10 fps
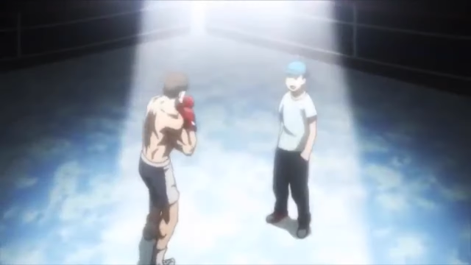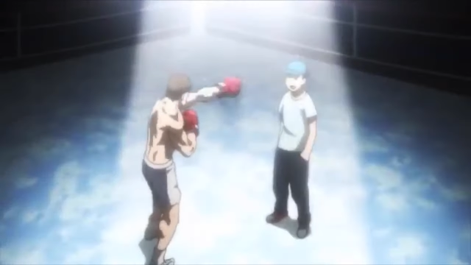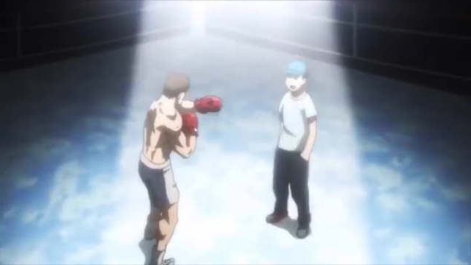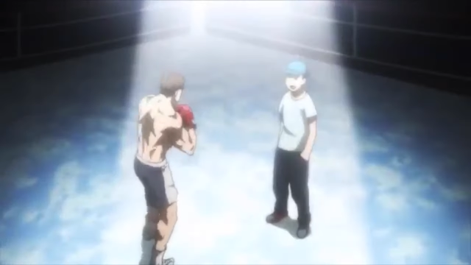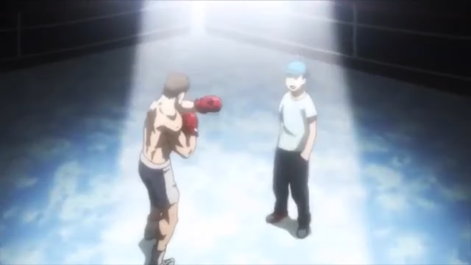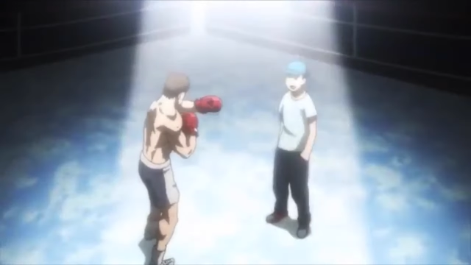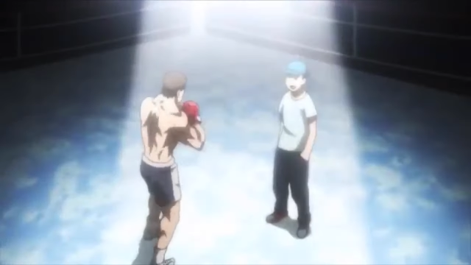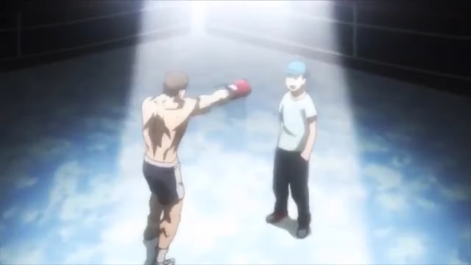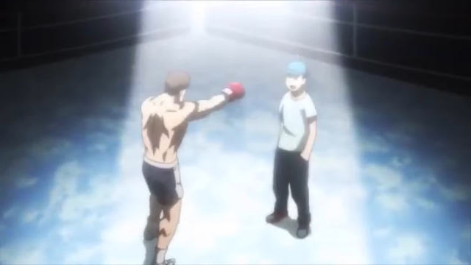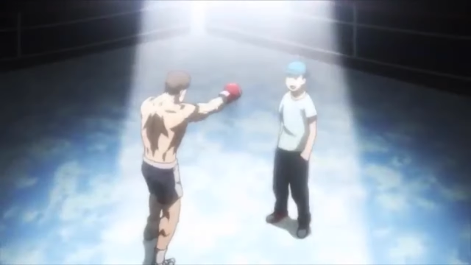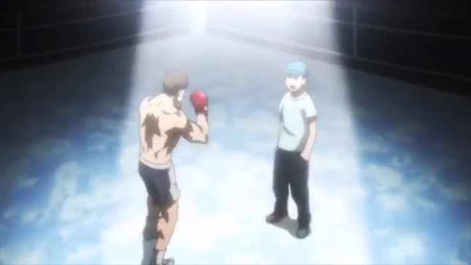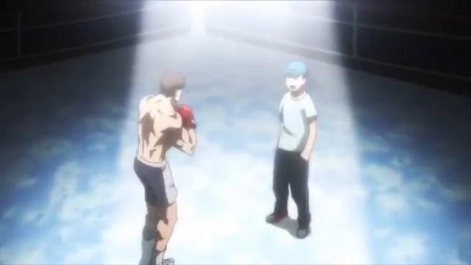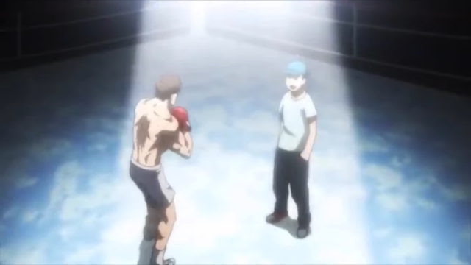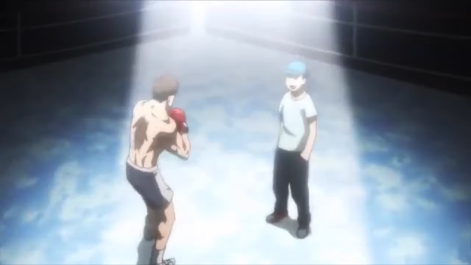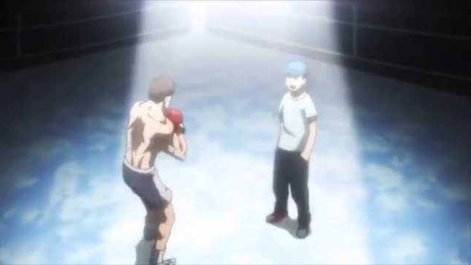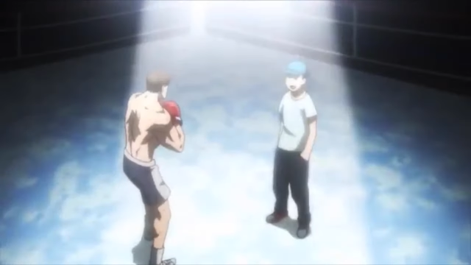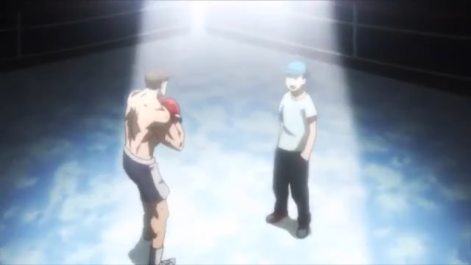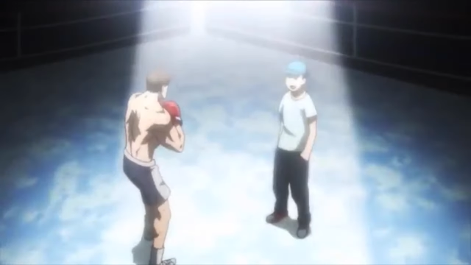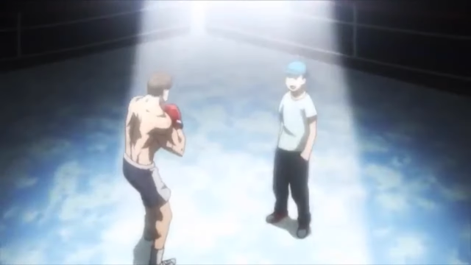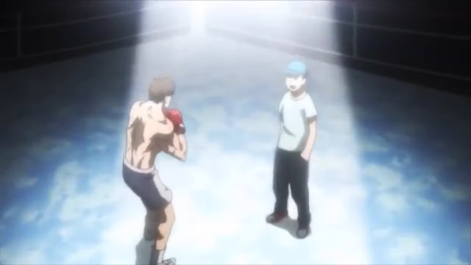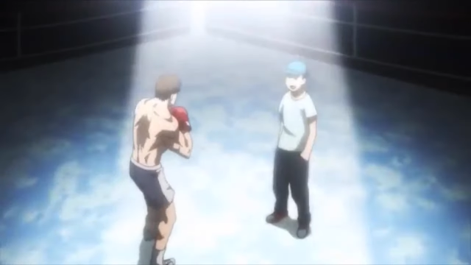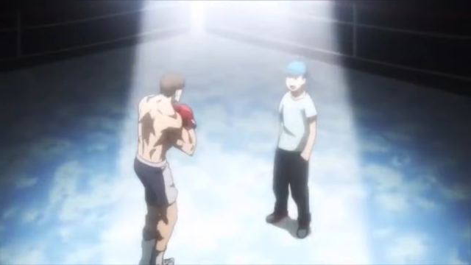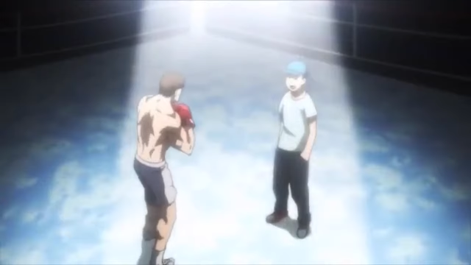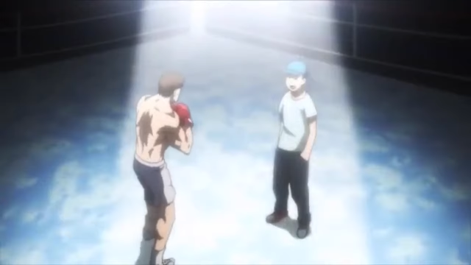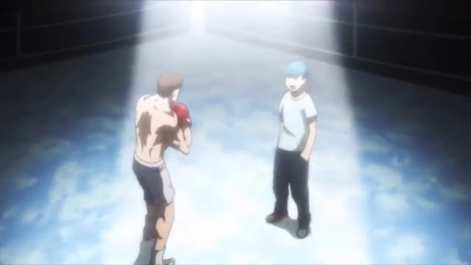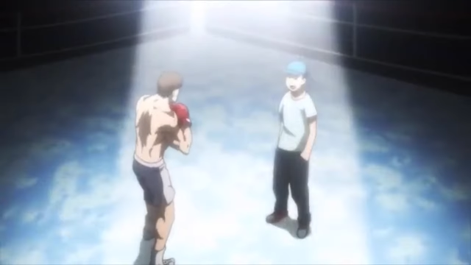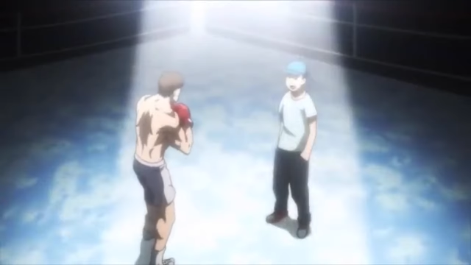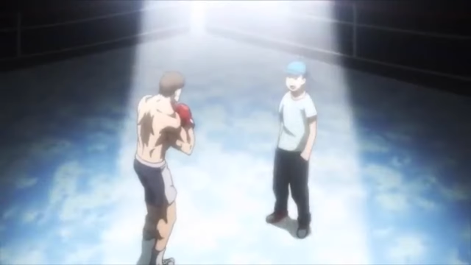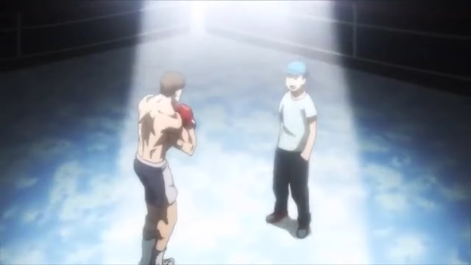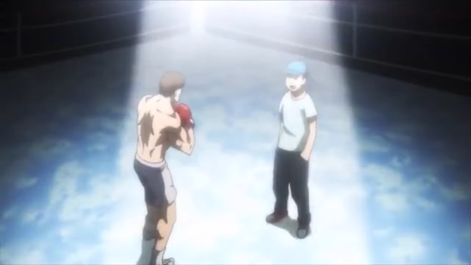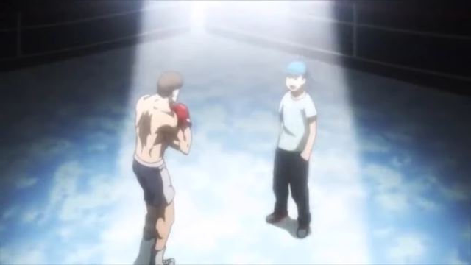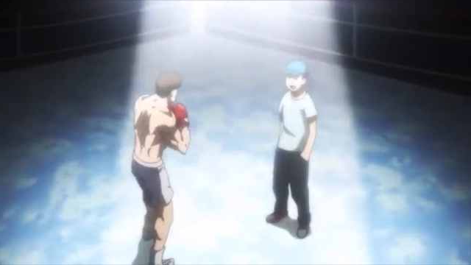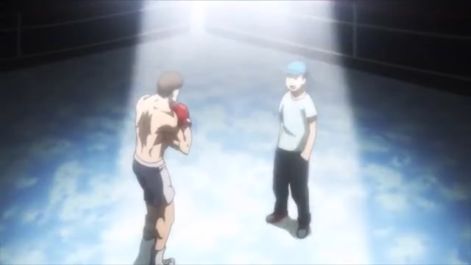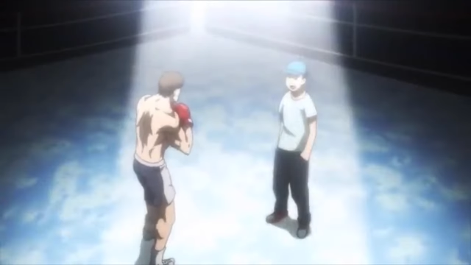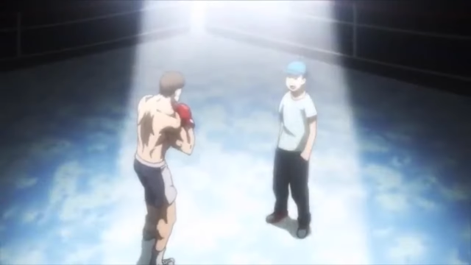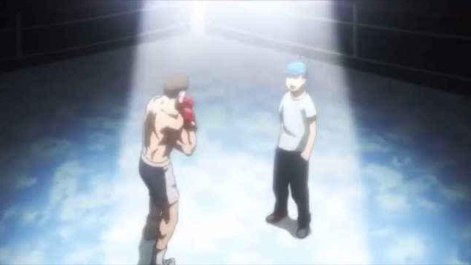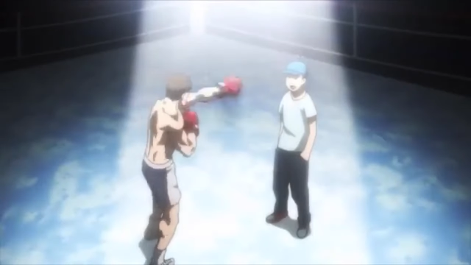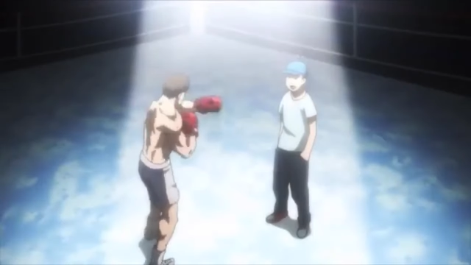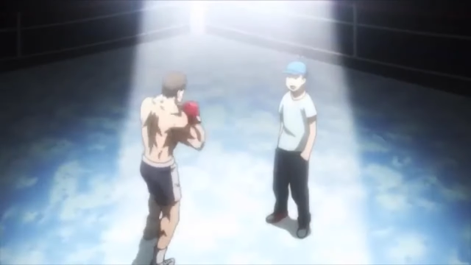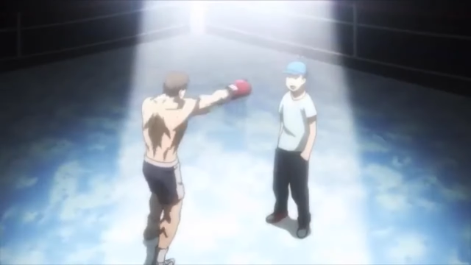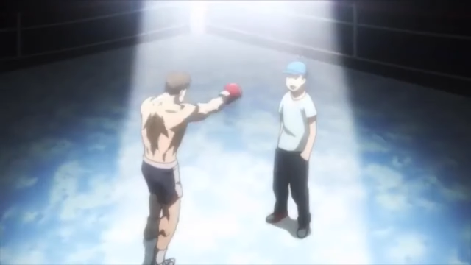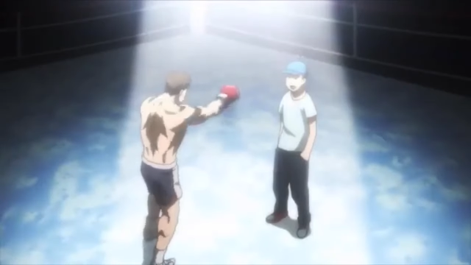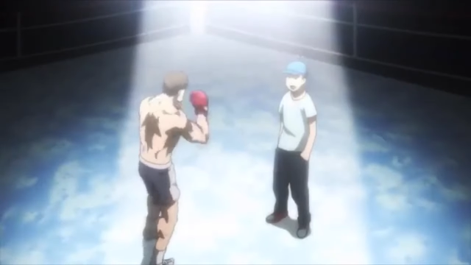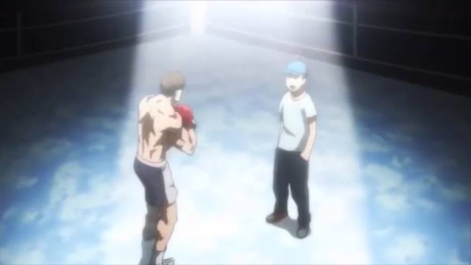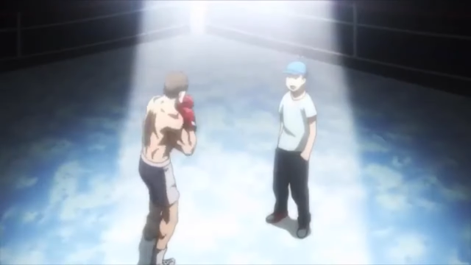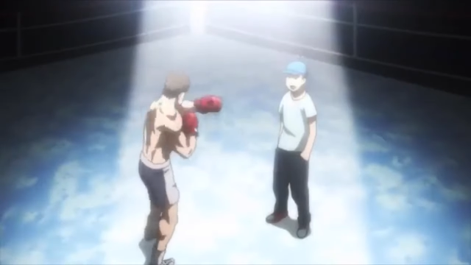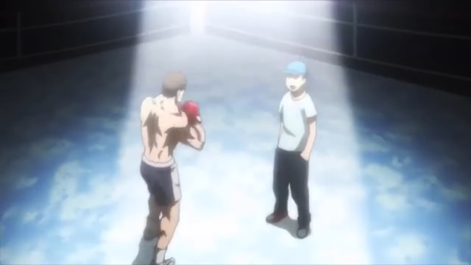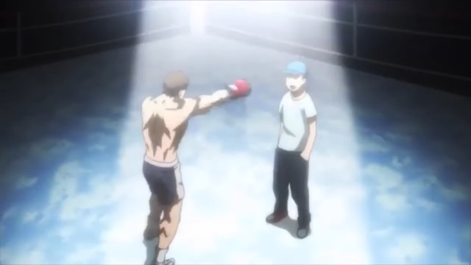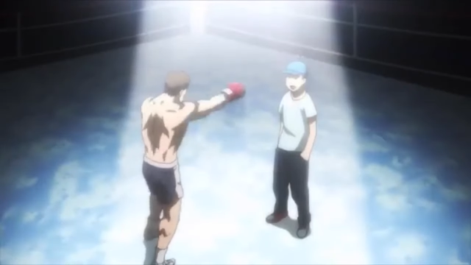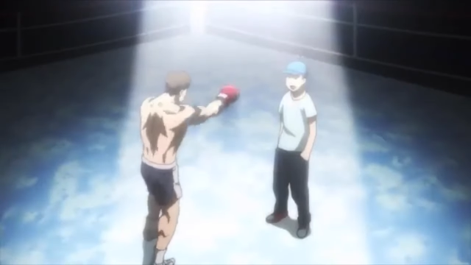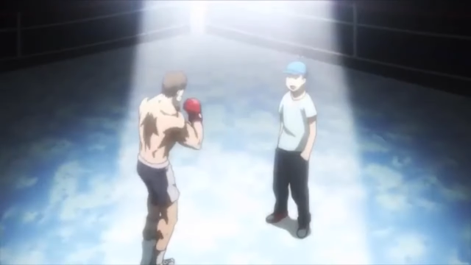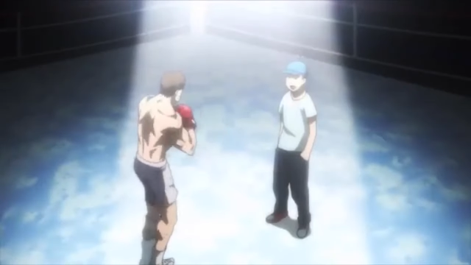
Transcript: [unreadable: no face in view]